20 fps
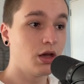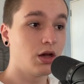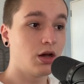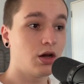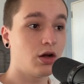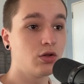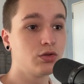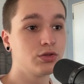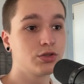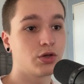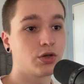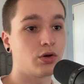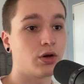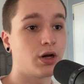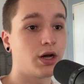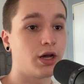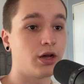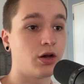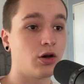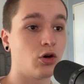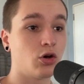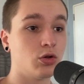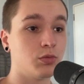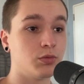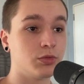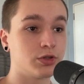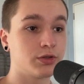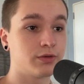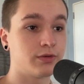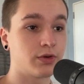Also, I
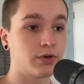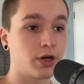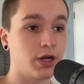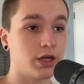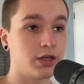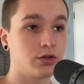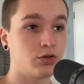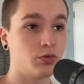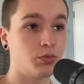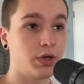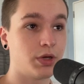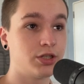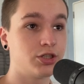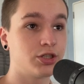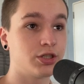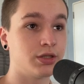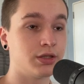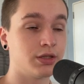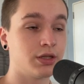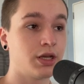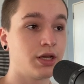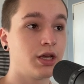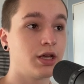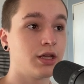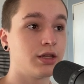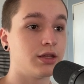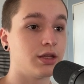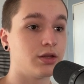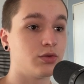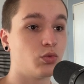almost forgot to mention
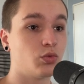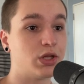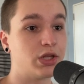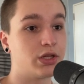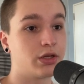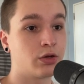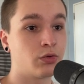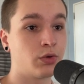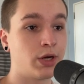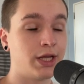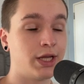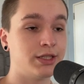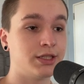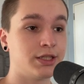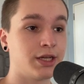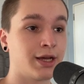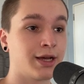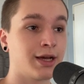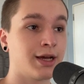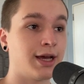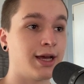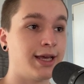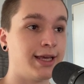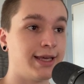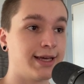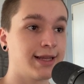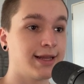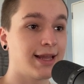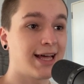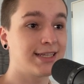that when creating a
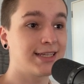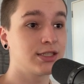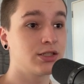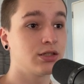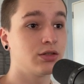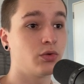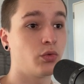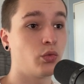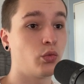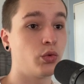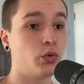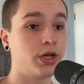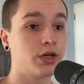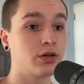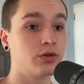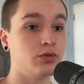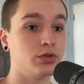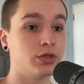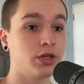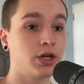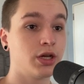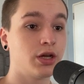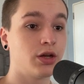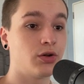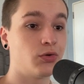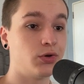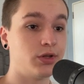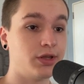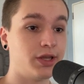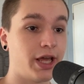class, we could
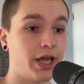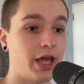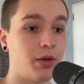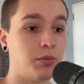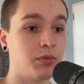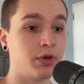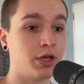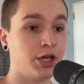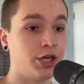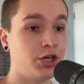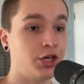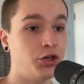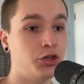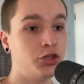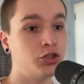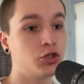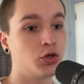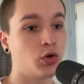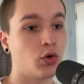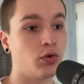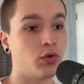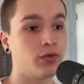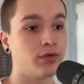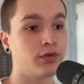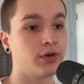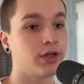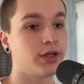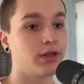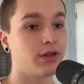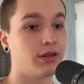rename each of
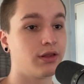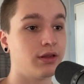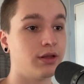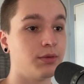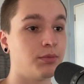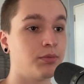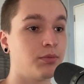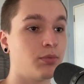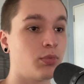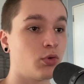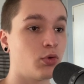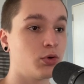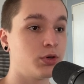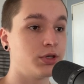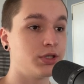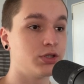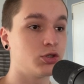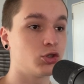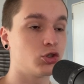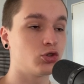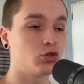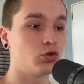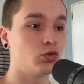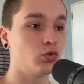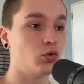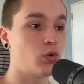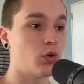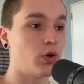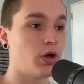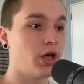the points
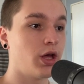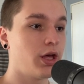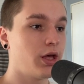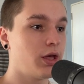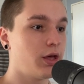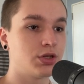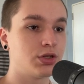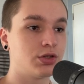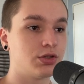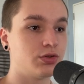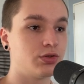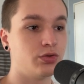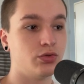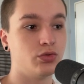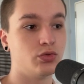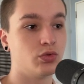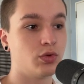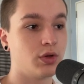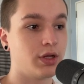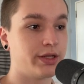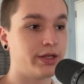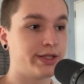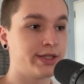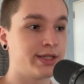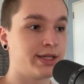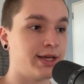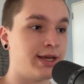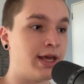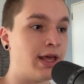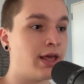to, to let's
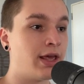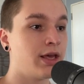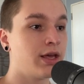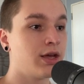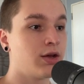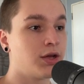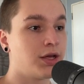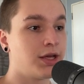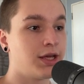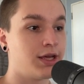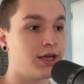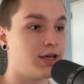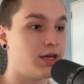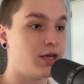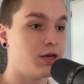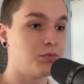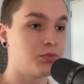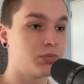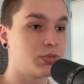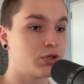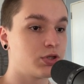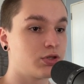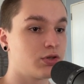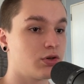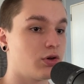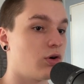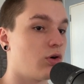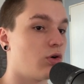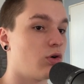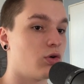say, hips
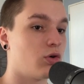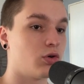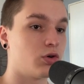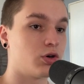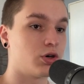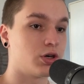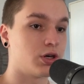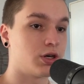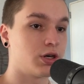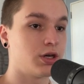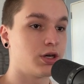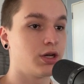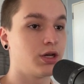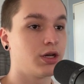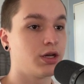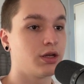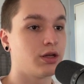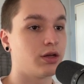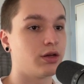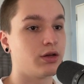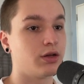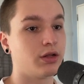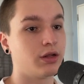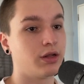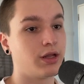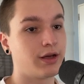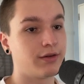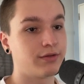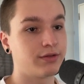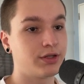or uh,
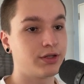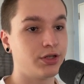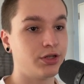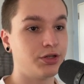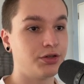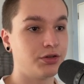left ear